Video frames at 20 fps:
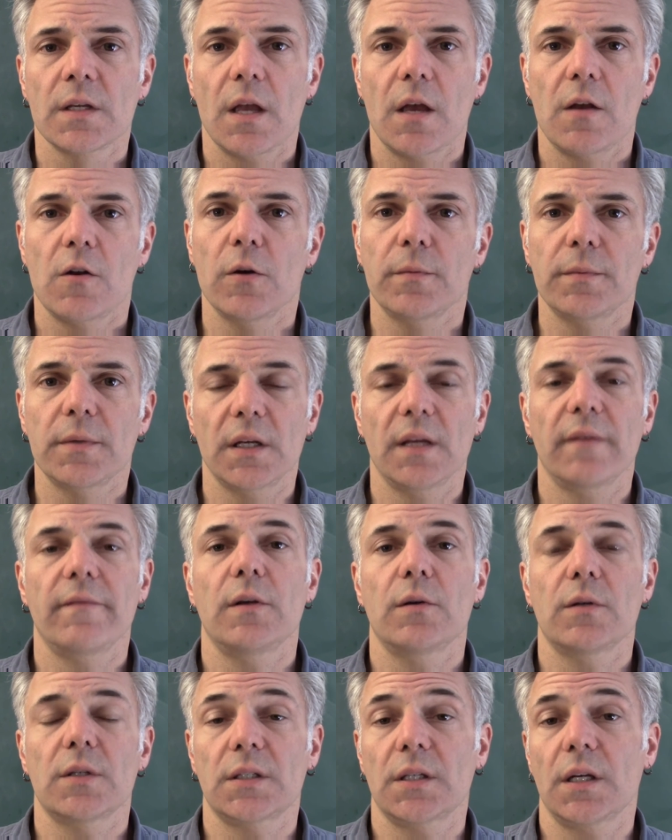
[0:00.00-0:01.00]
and hope to give
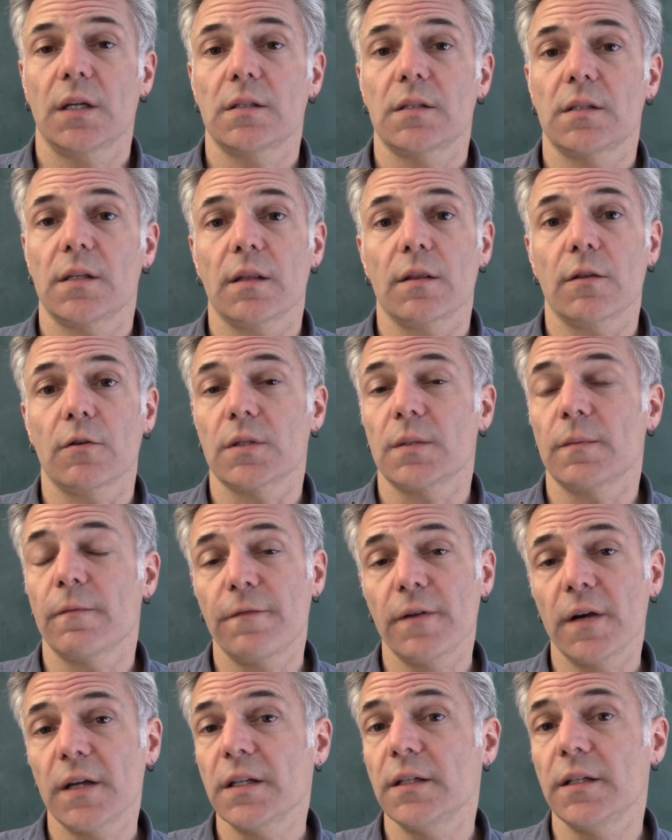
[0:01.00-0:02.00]
you a sense that there's some
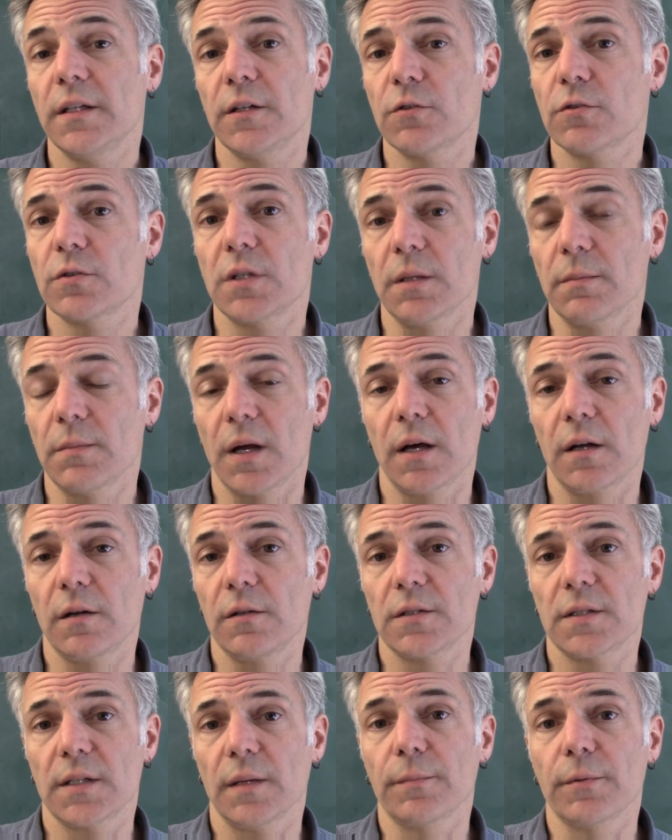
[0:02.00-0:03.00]
fun and interesting
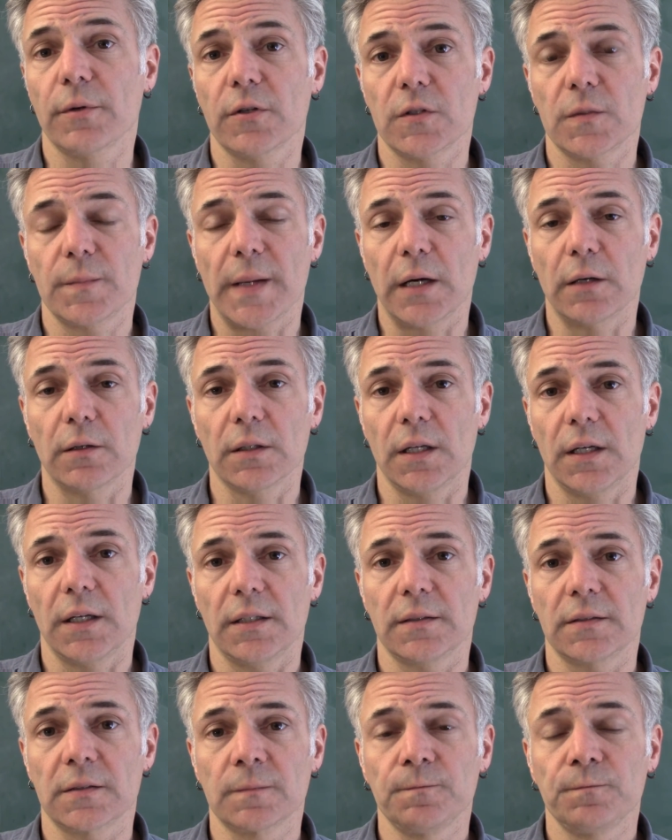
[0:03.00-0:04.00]
models that produce power
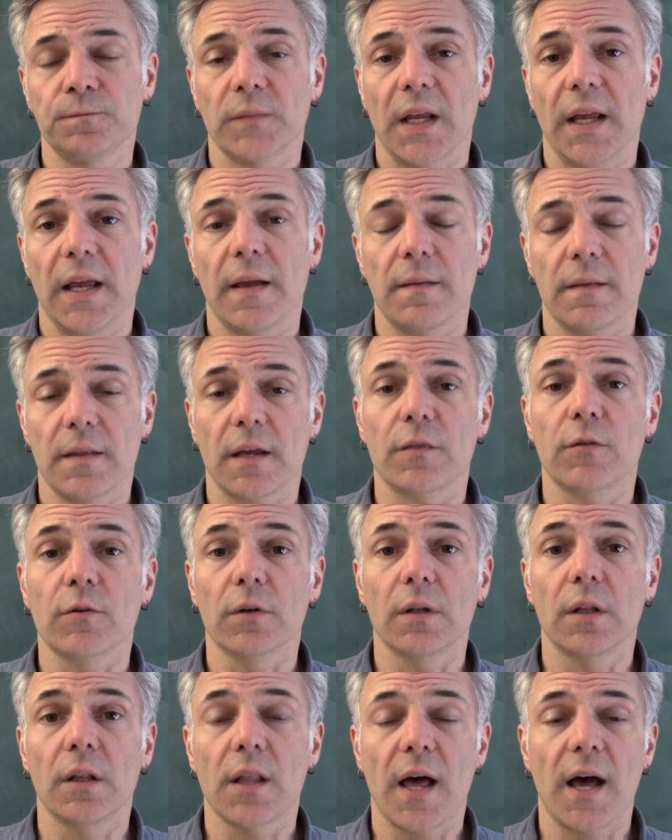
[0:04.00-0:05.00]
laws, and that there
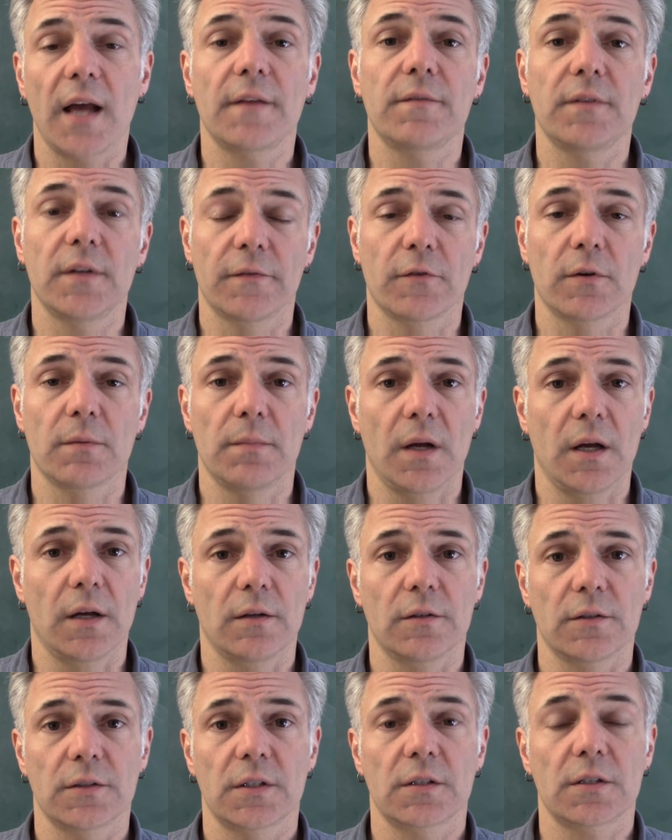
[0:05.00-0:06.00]
are a lot of different
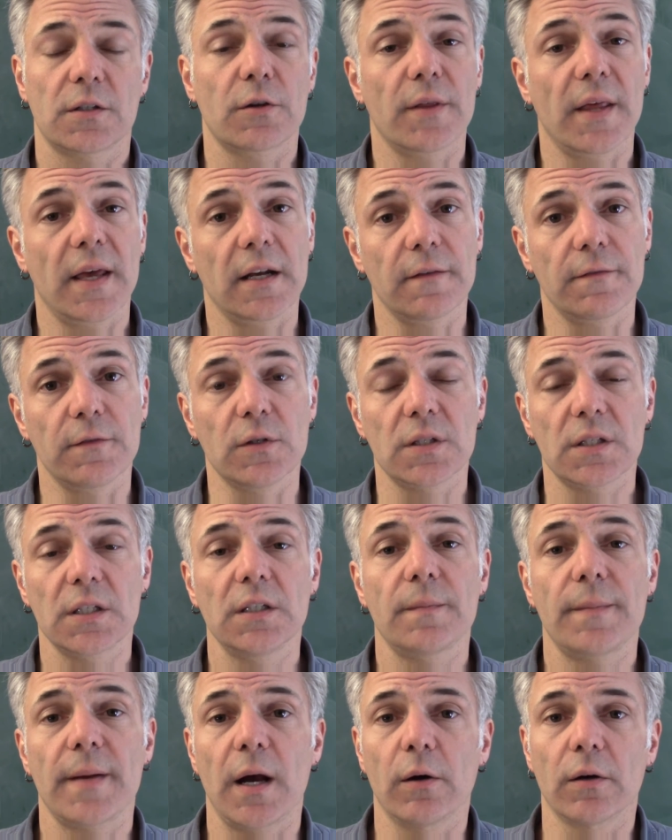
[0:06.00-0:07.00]
models, so that if you
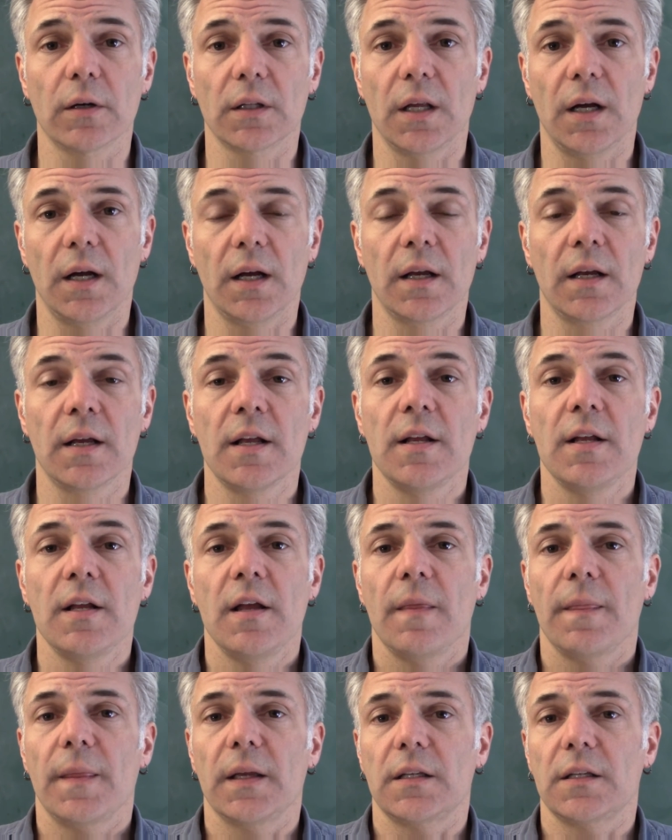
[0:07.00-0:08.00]
see a power law
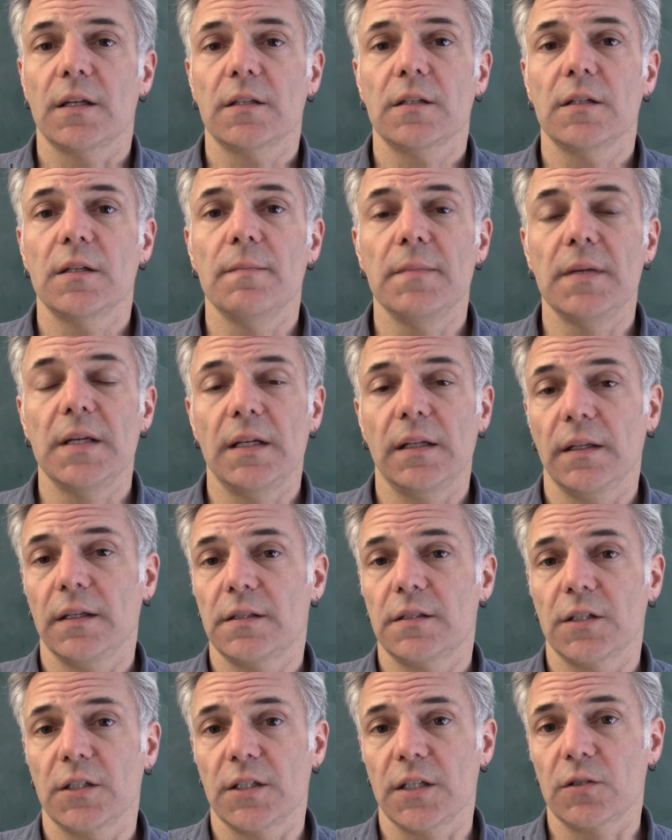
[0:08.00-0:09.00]
that doesn't immediately
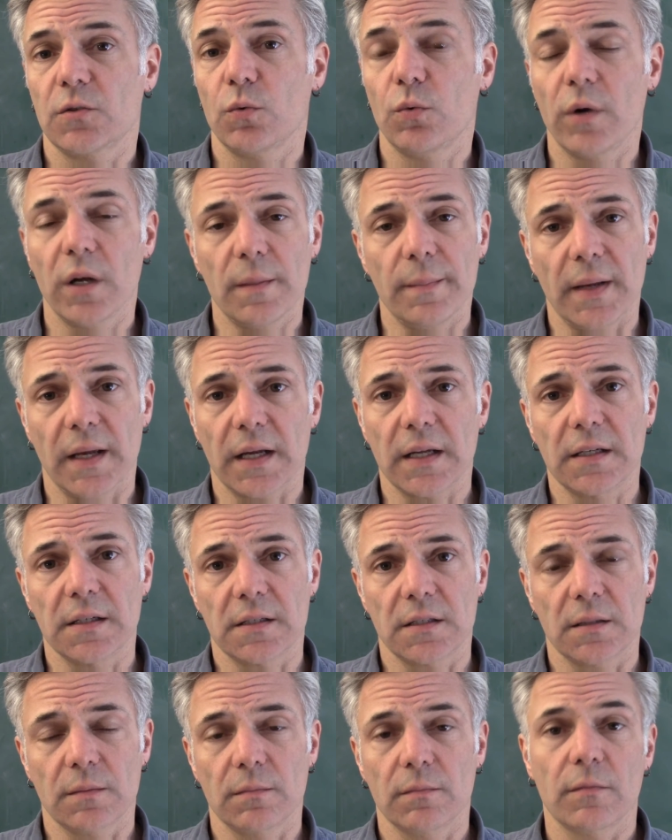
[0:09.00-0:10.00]
suggest one
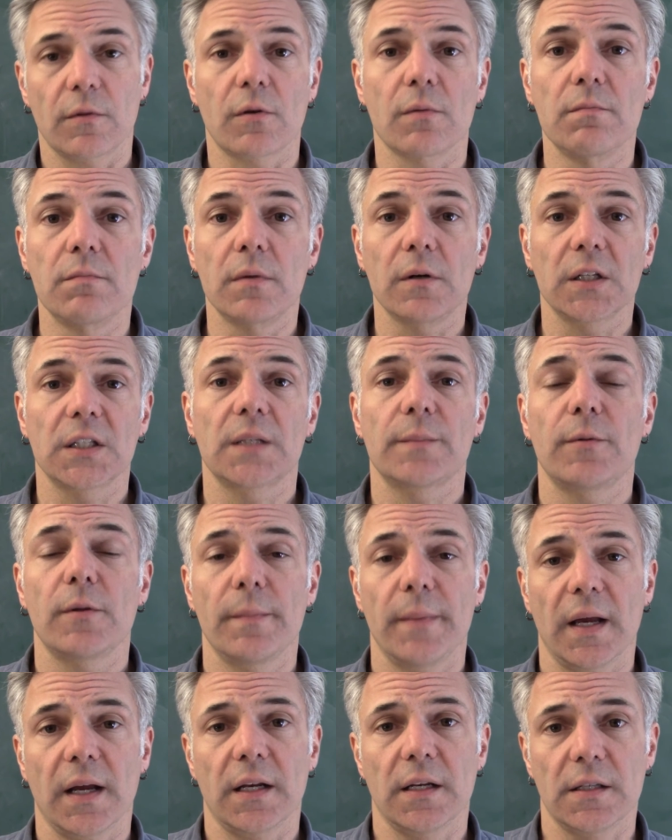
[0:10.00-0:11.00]
mechanism, there are multiple
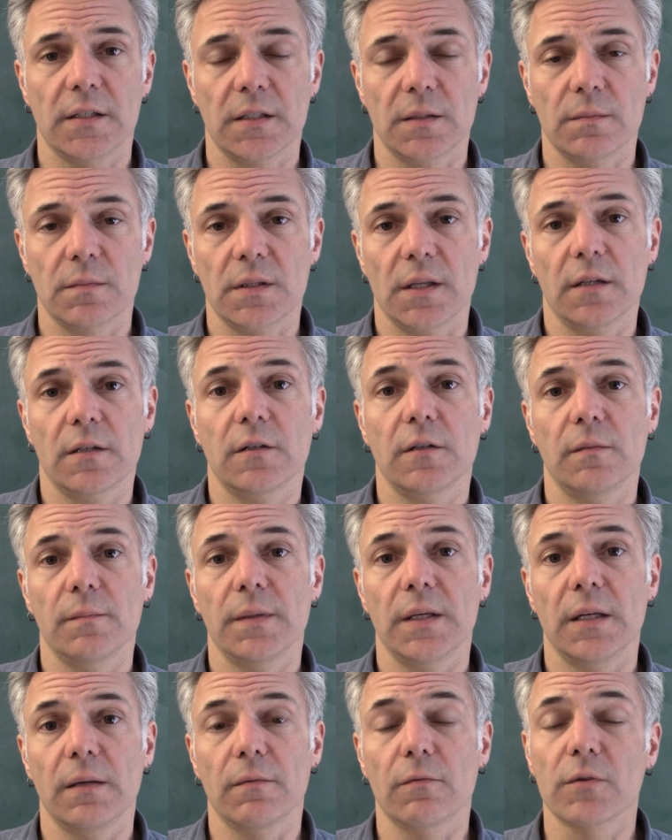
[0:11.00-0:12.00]
mechanisms that could
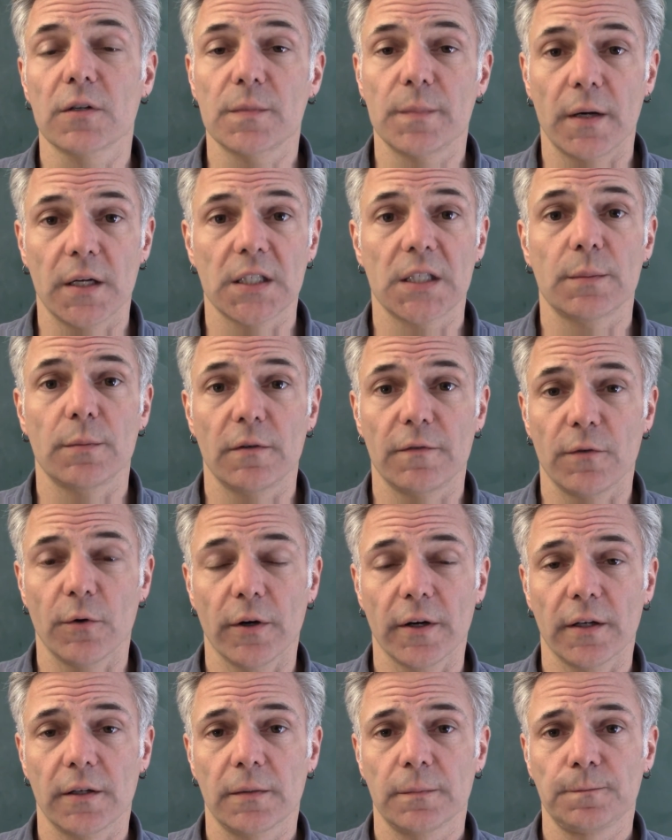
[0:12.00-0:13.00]
be responsible
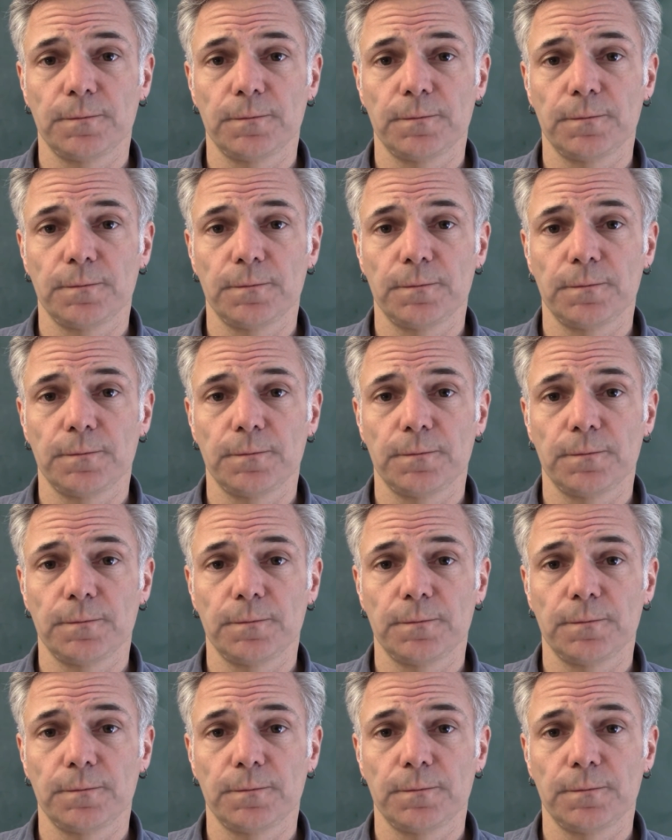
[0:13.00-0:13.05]
for it.